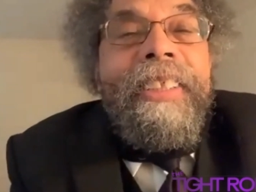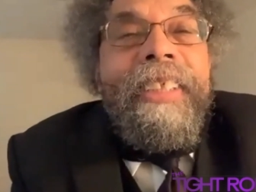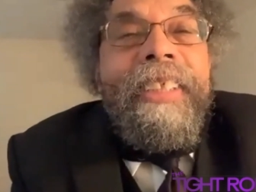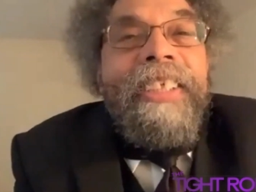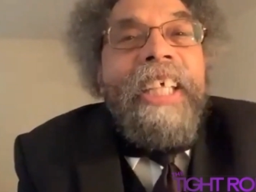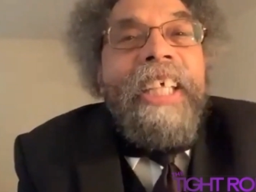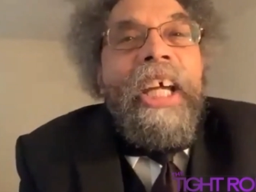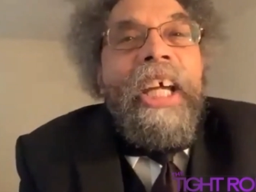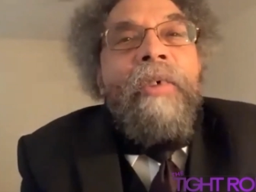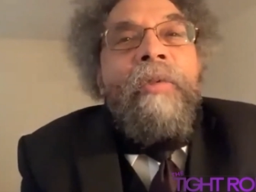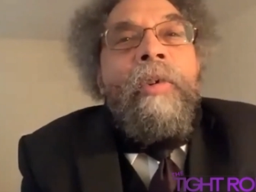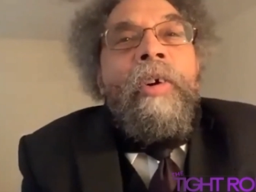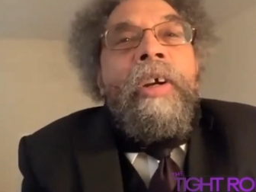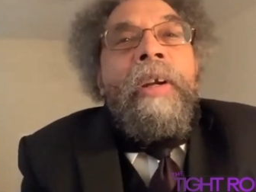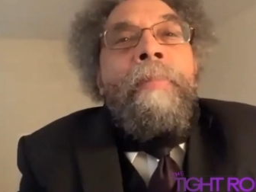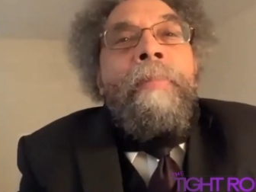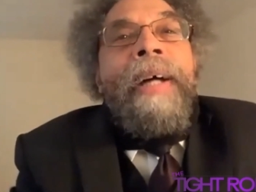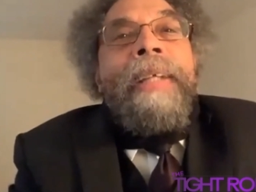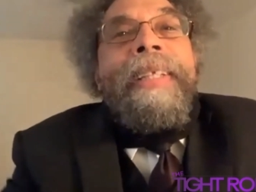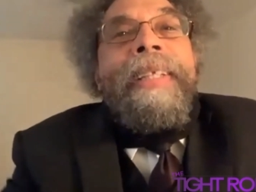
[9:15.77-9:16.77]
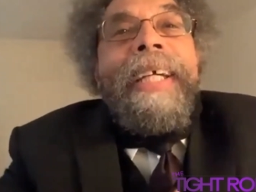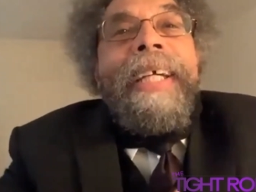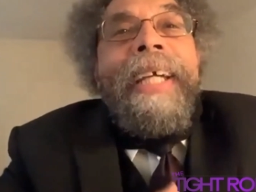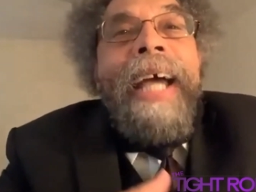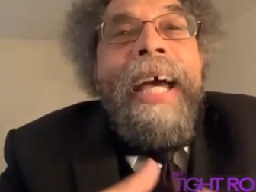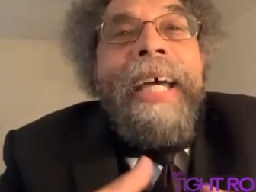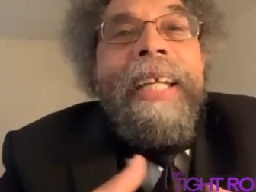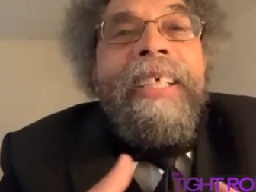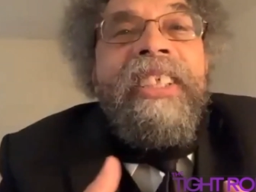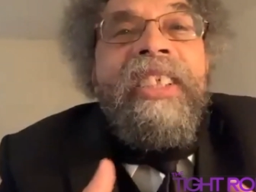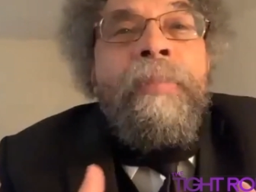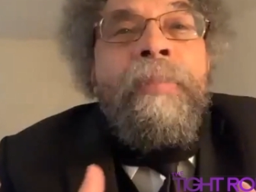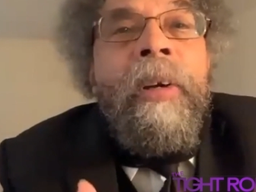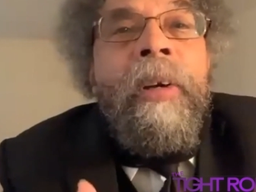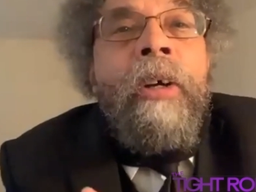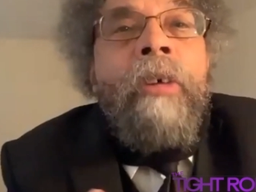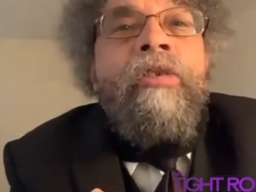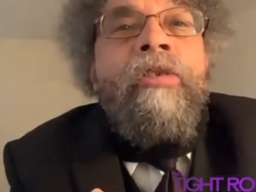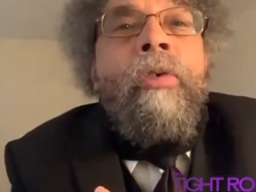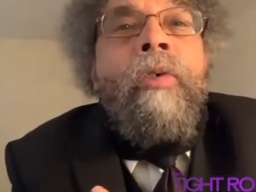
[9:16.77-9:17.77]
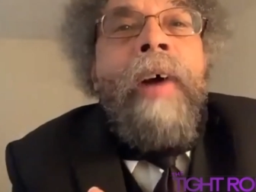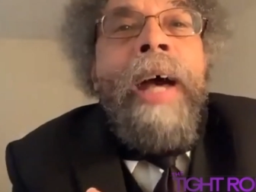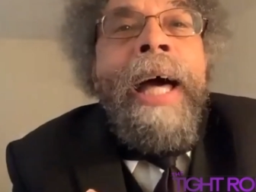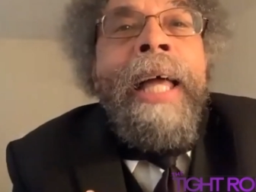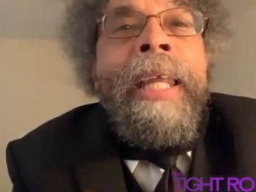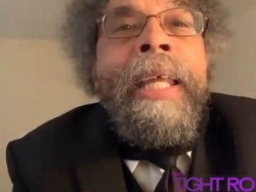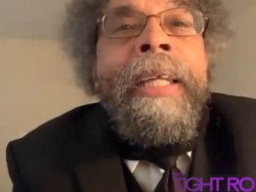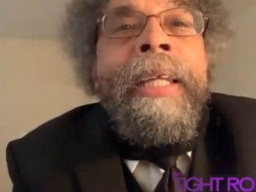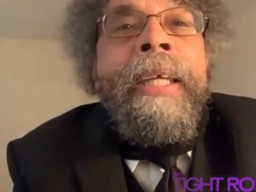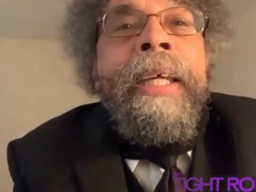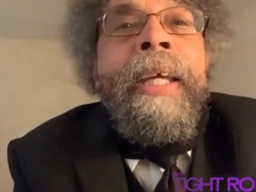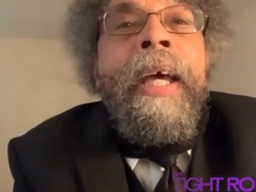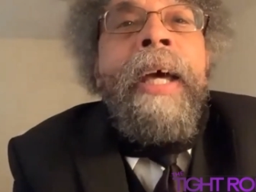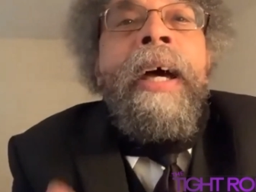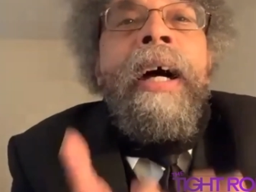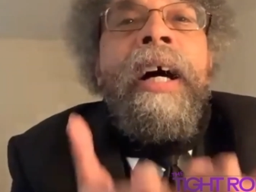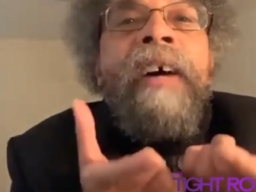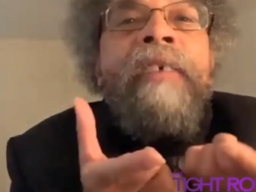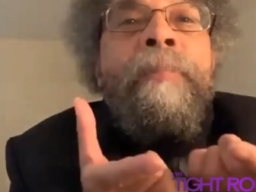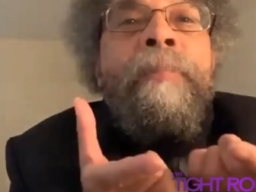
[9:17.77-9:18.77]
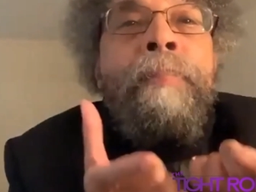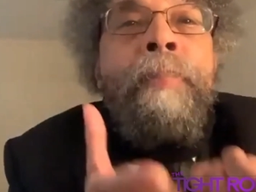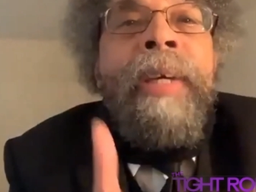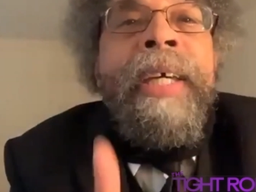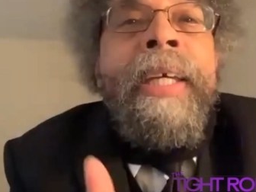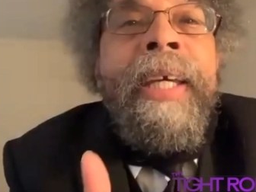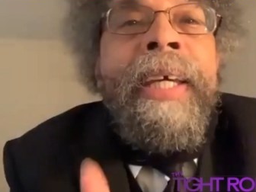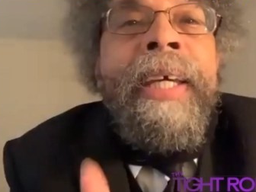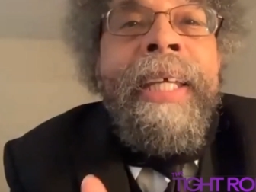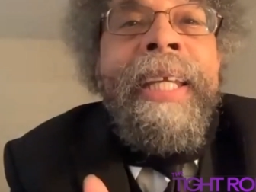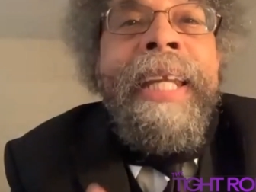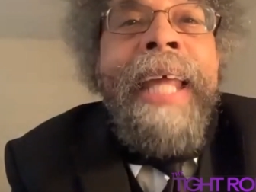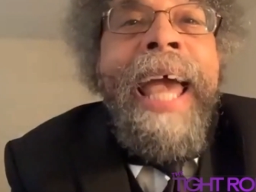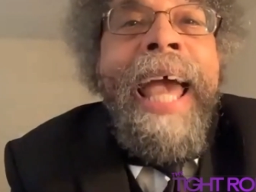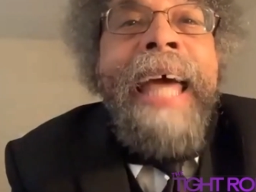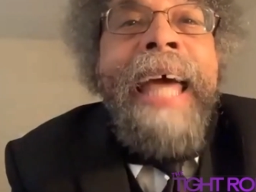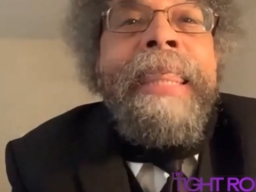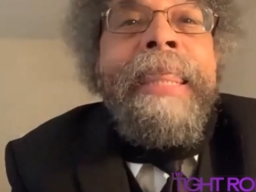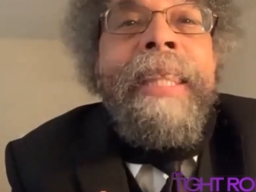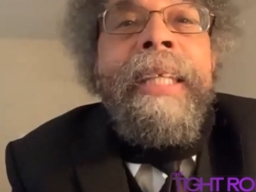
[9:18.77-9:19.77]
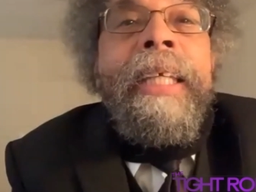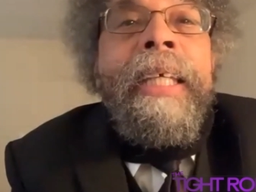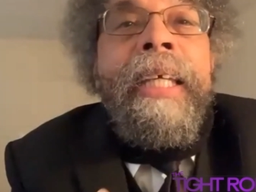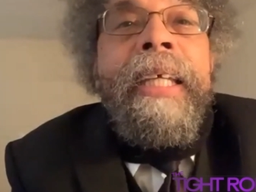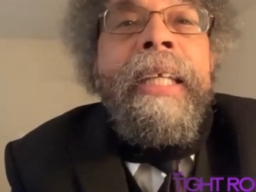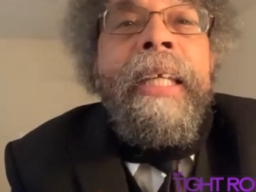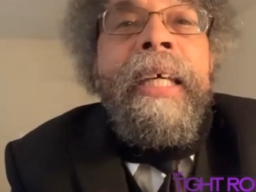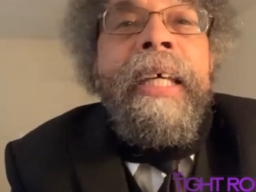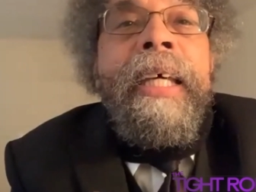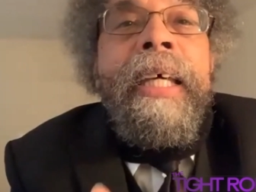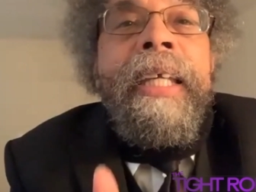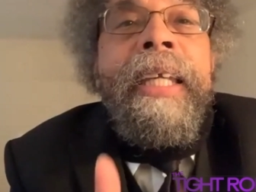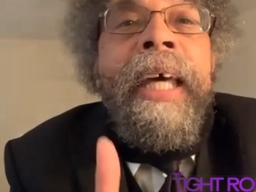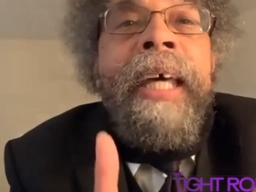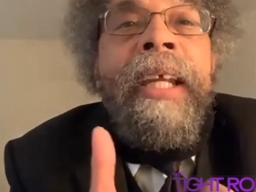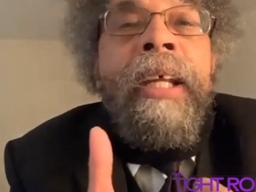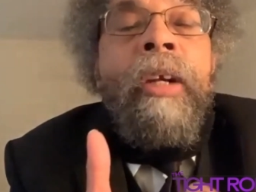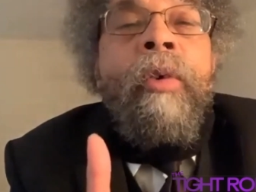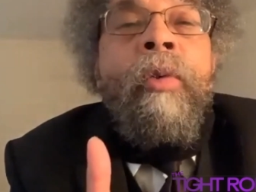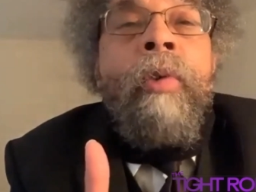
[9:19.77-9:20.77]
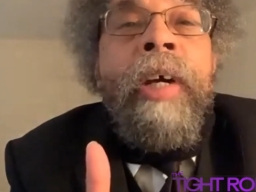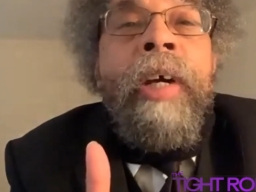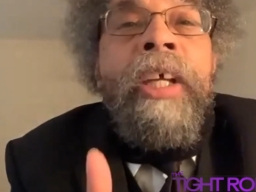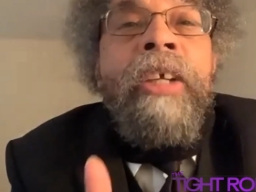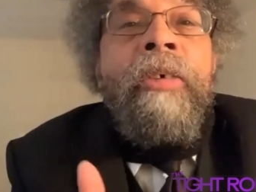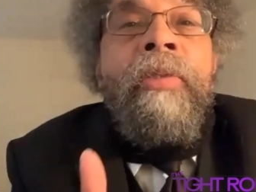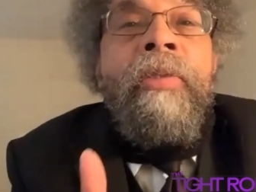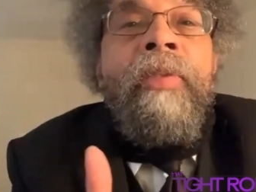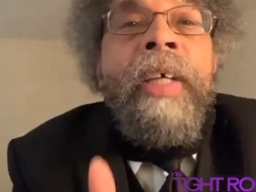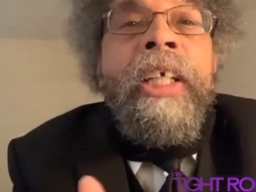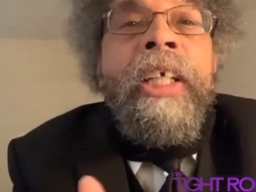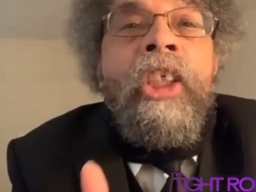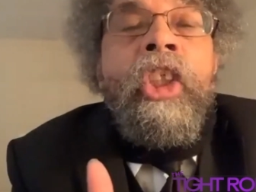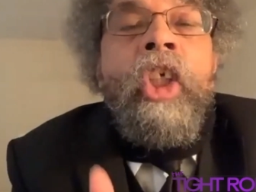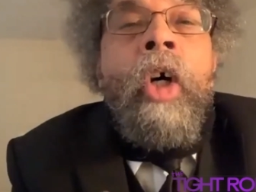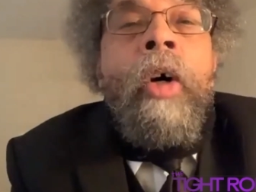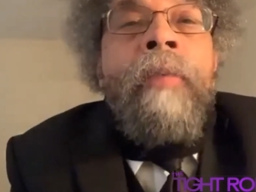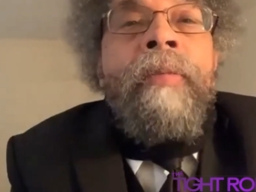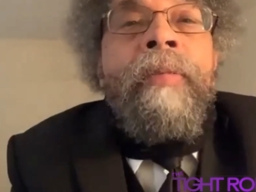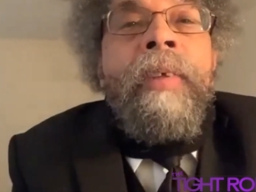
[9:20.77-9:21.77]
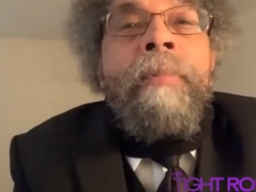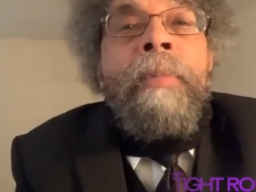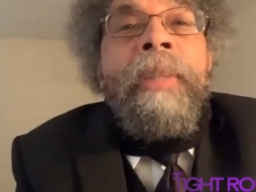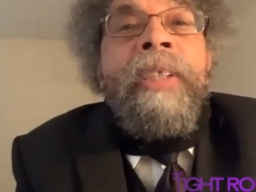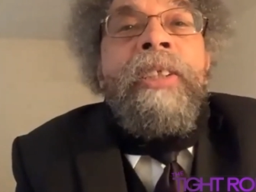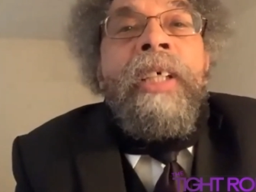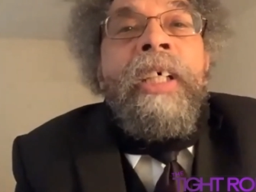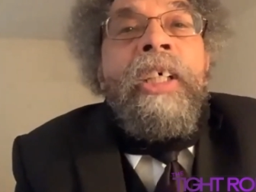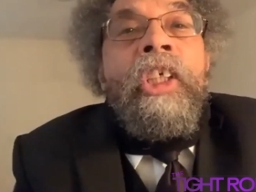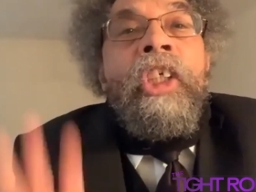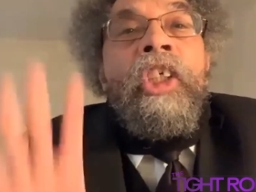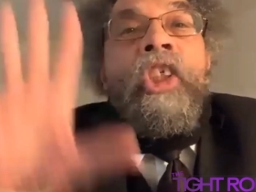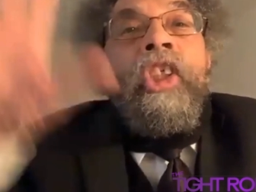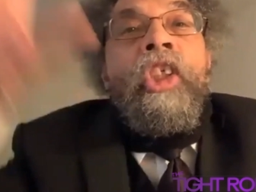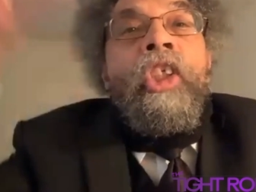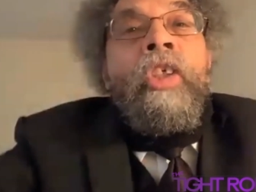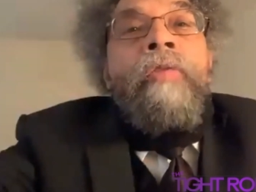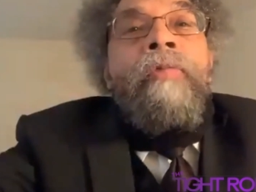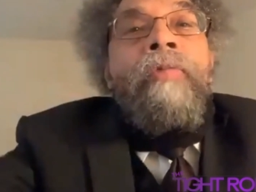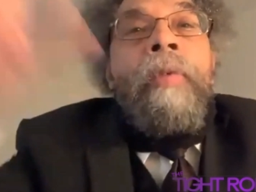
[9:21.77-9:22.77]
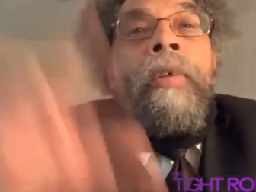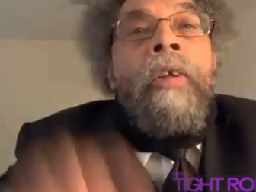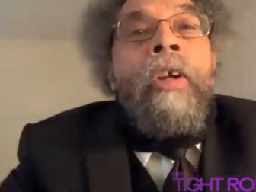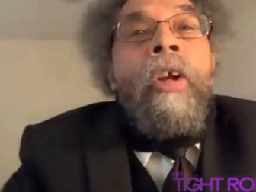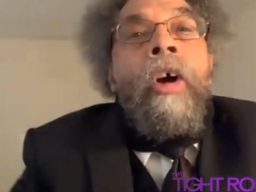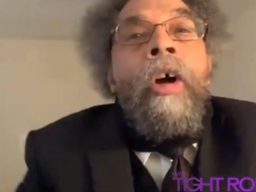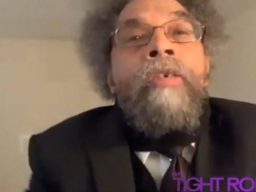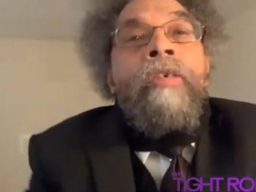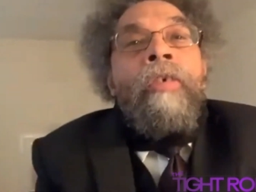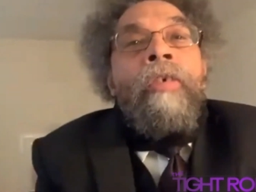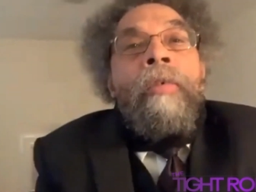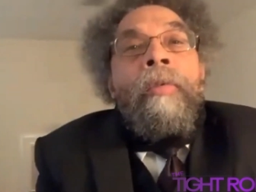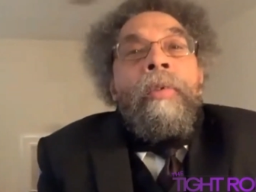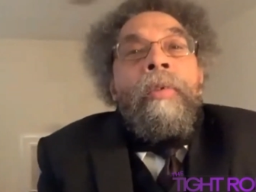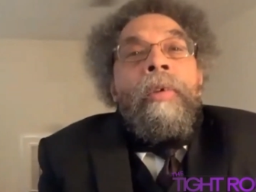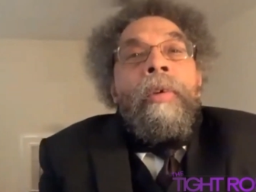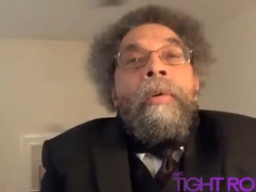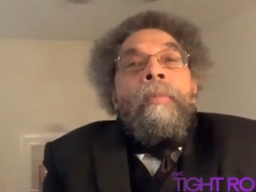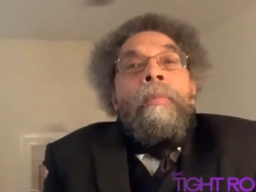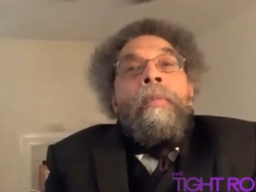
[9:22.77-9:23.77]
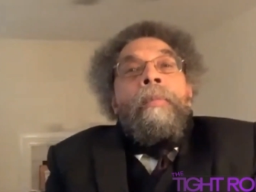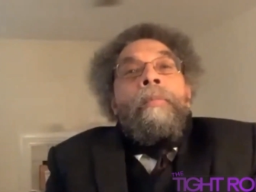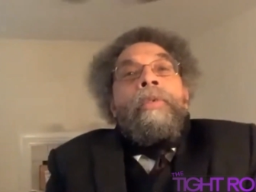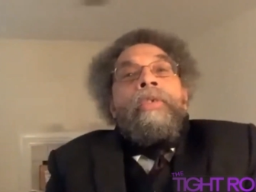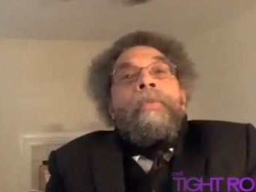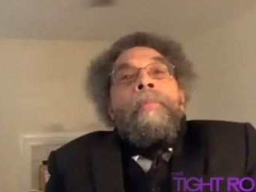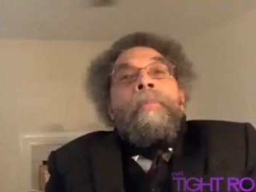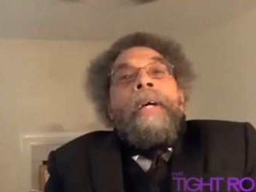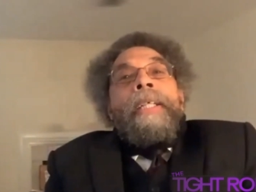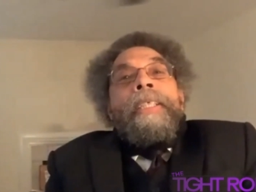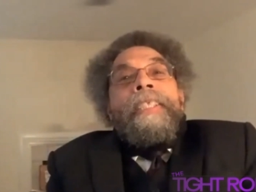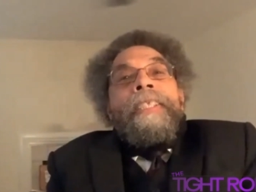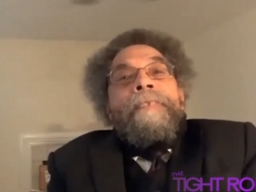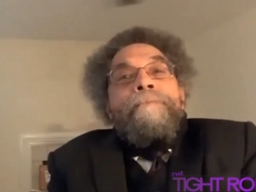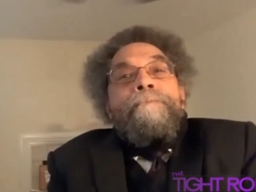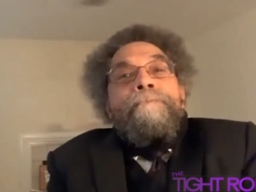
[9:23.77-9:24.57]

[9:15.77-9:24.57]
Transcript: Say a word about the kind of spirituality of being an athlete that in a way you think is often misunderstood from the larger perspective.